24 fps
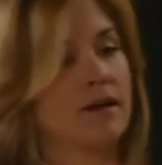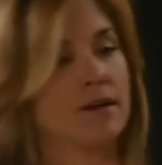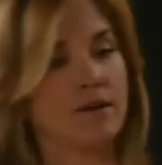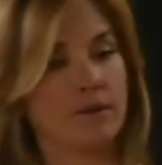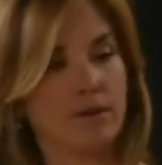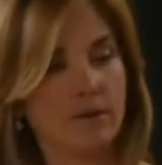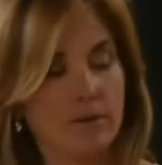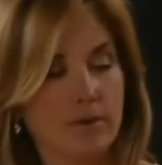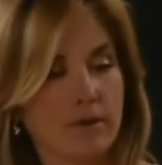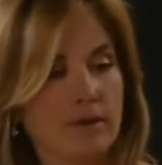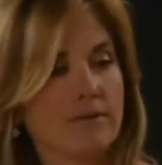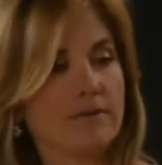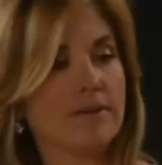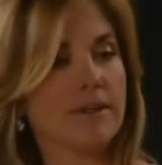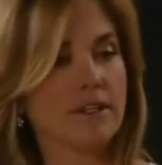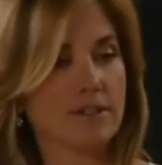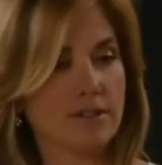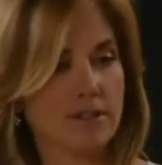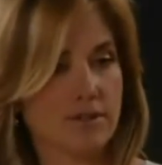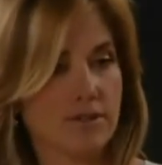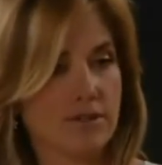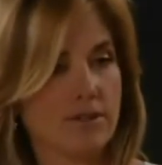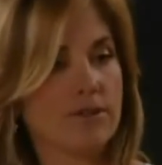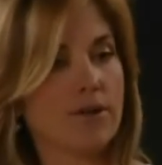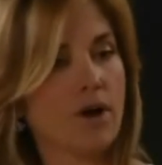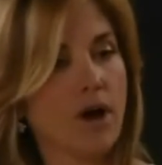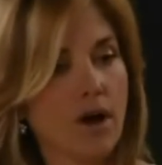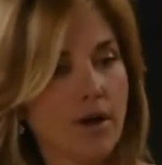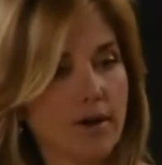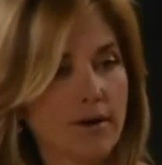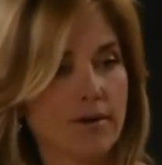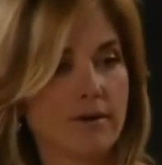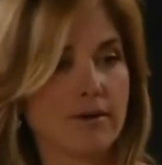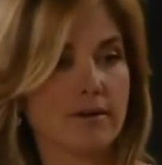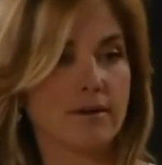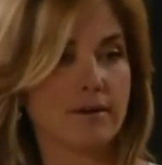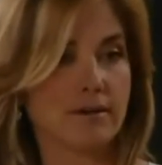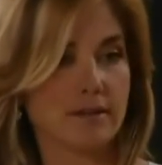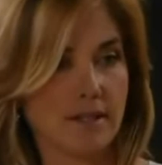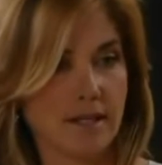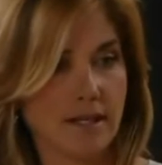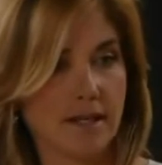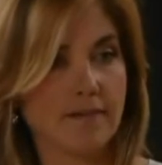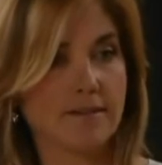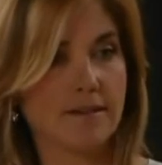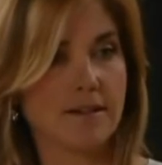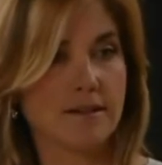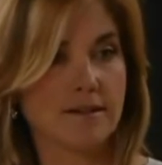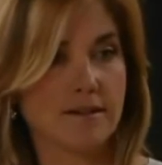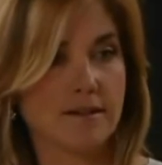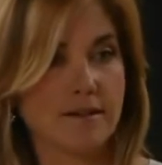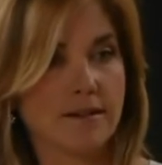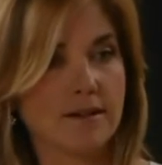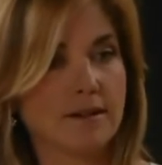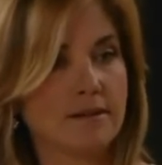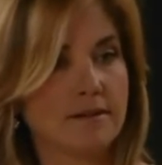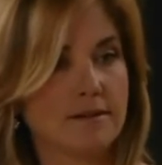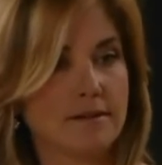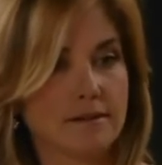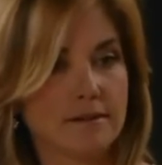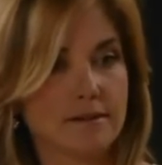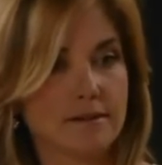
You convinced your daughter to give it to you?